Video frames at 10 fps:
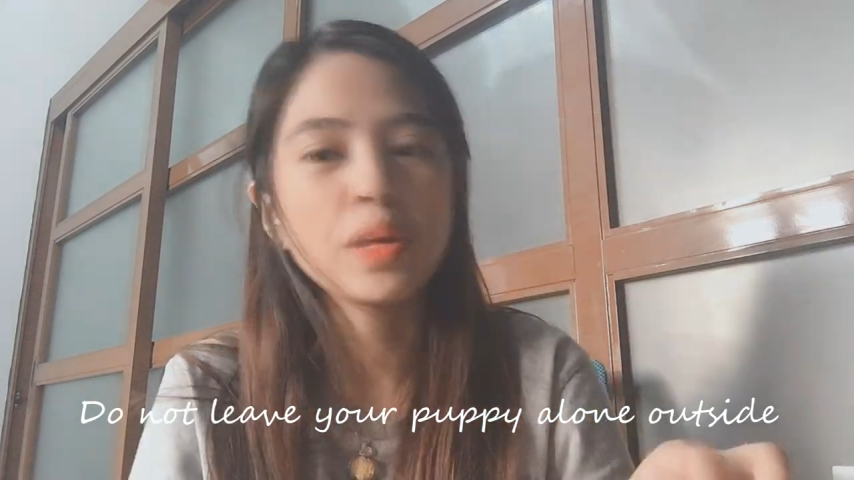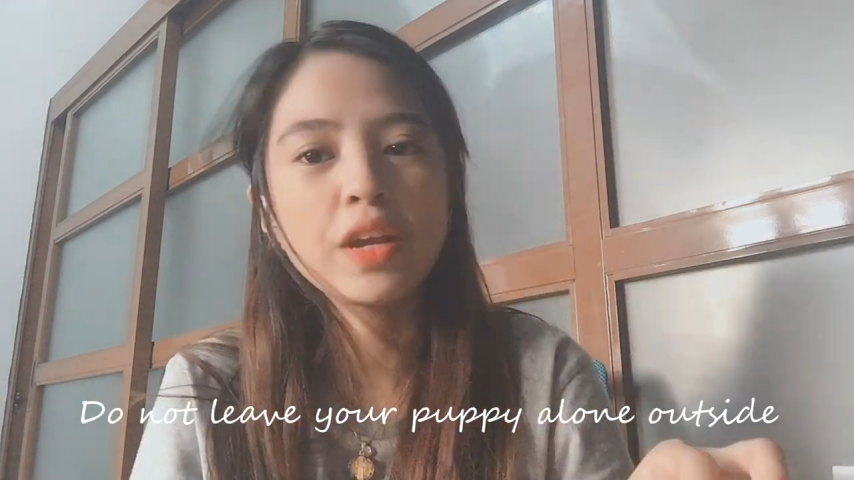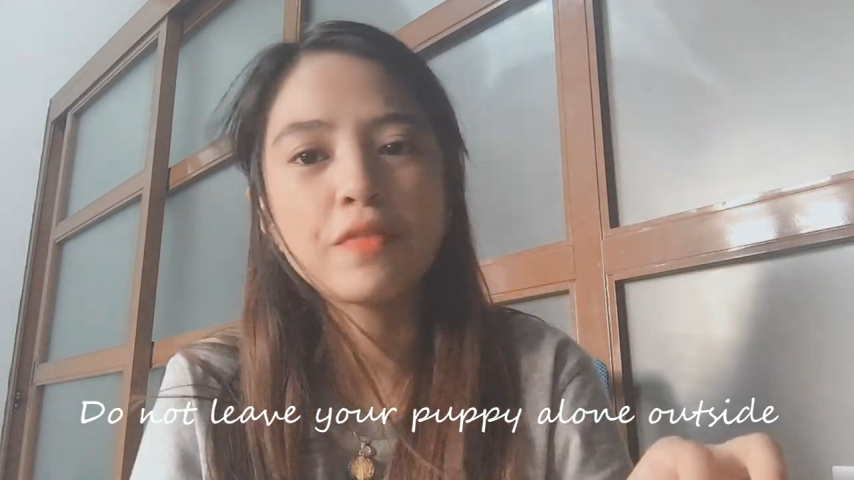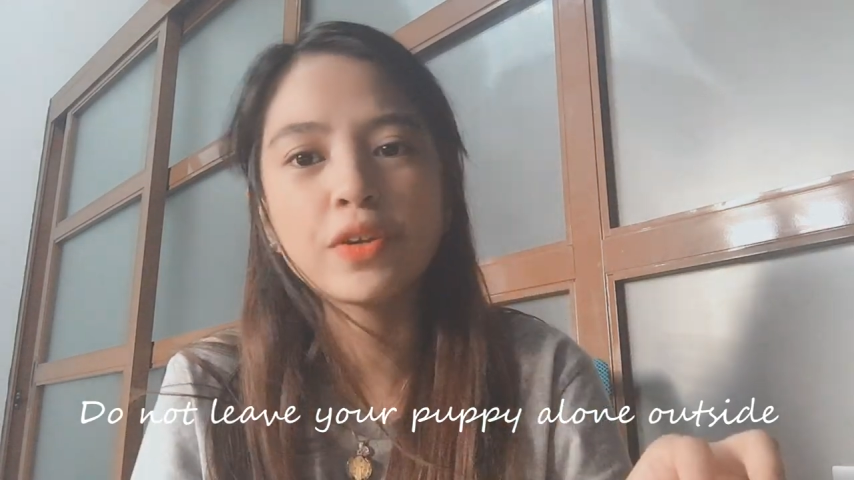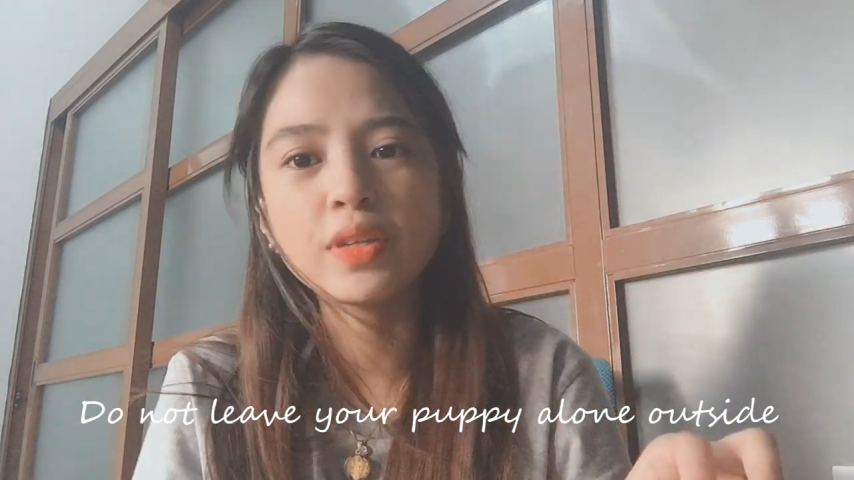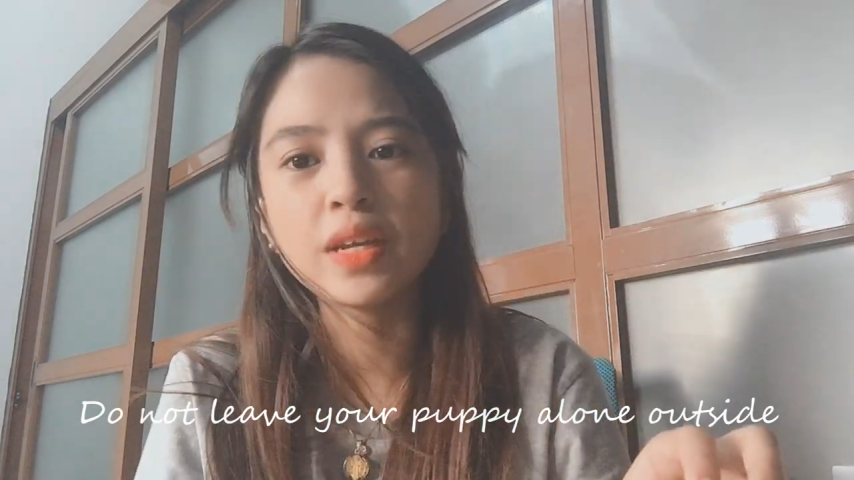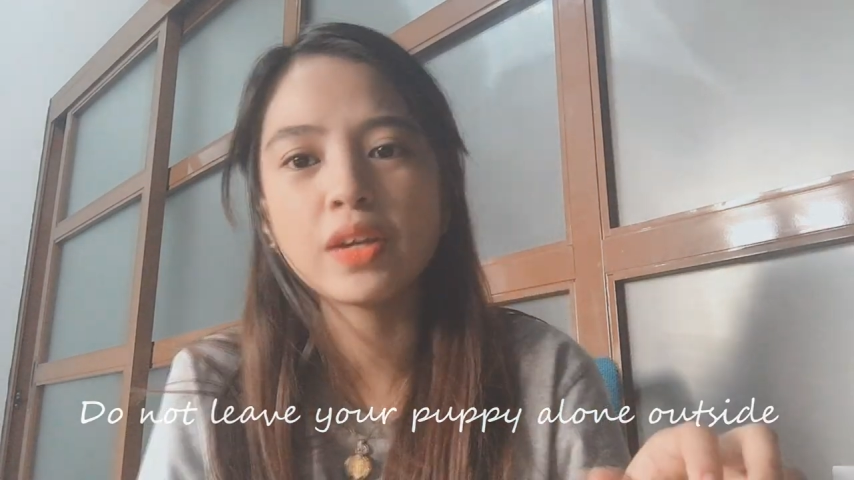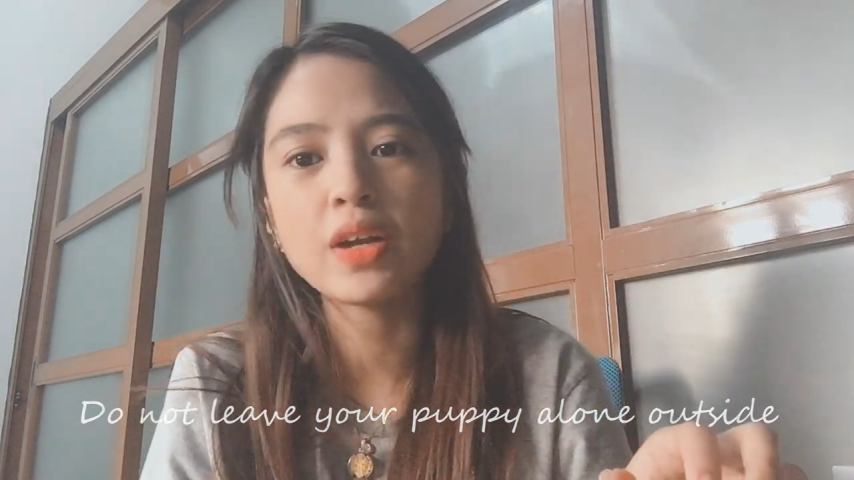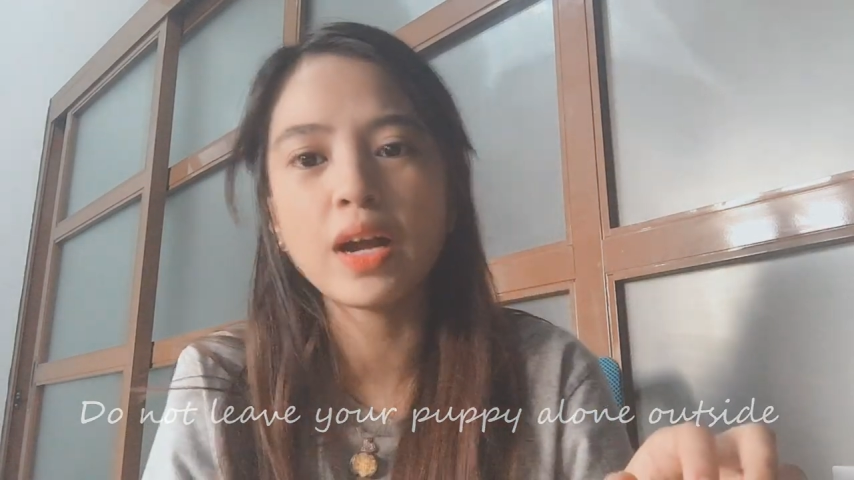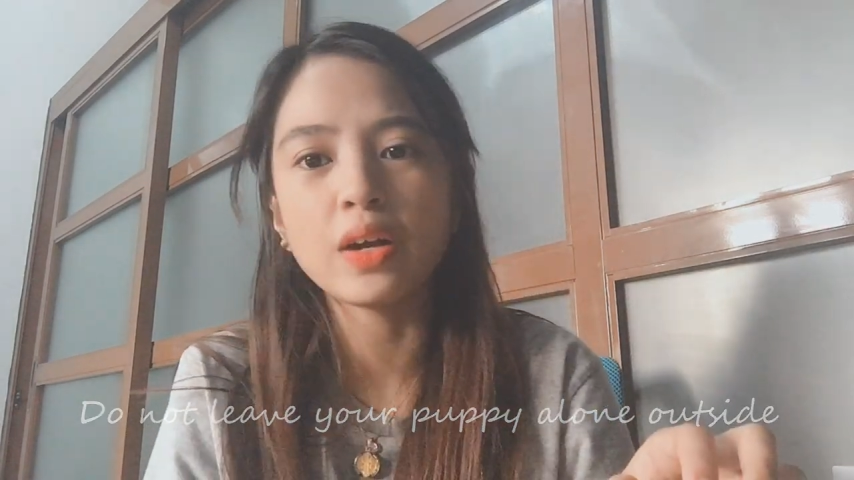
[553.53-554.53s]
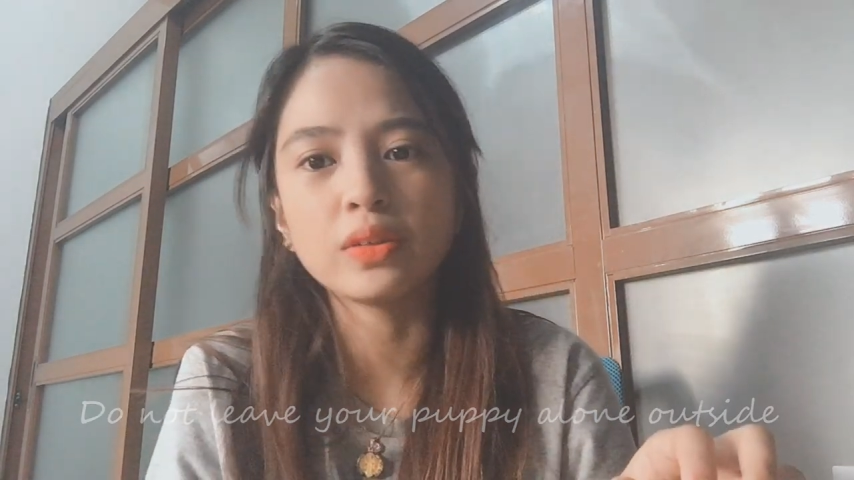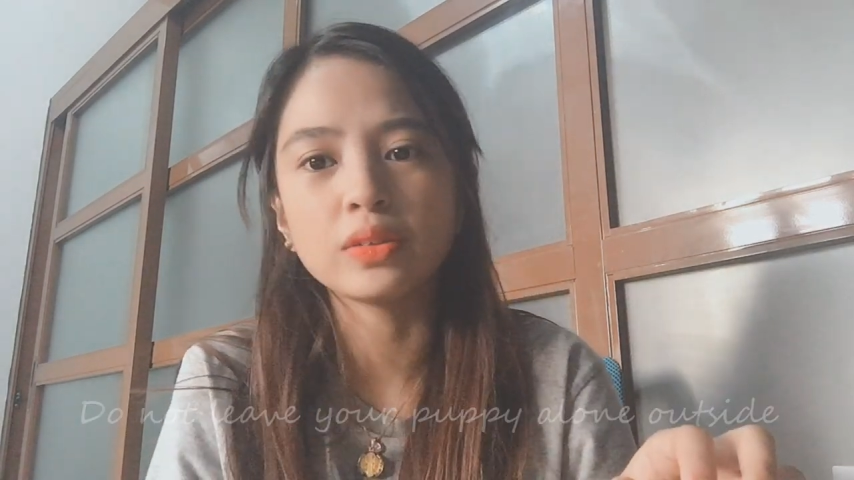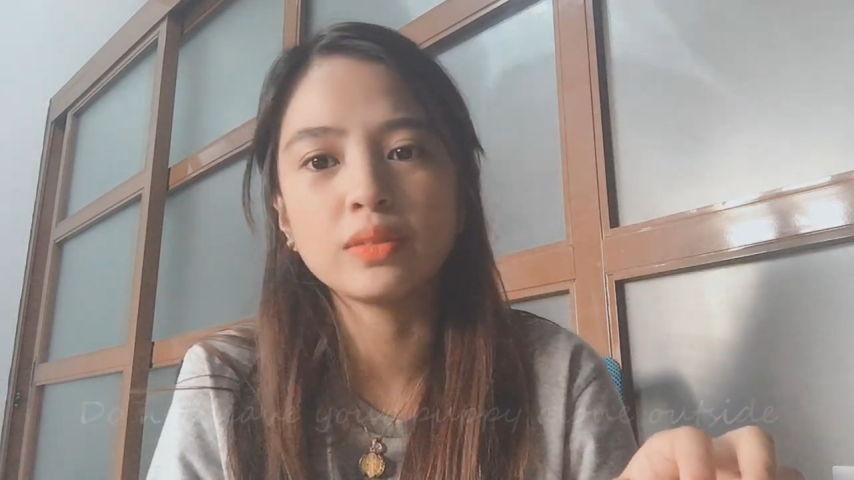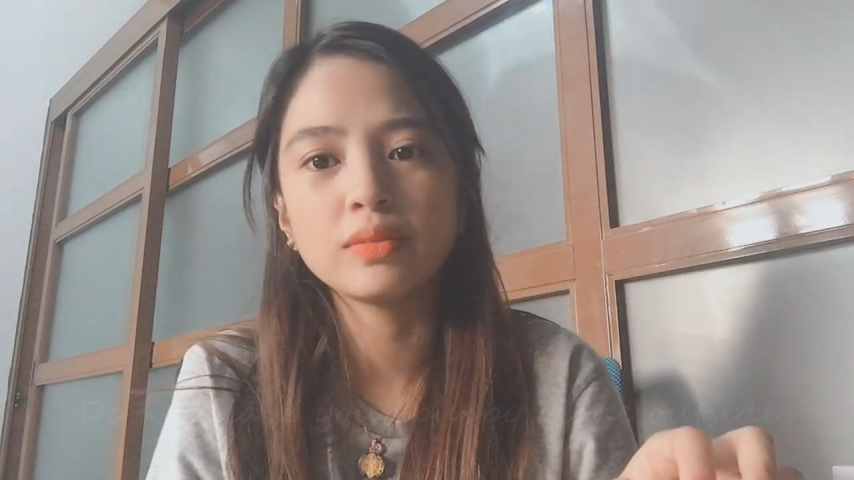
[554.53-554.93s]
Whenever you take her out,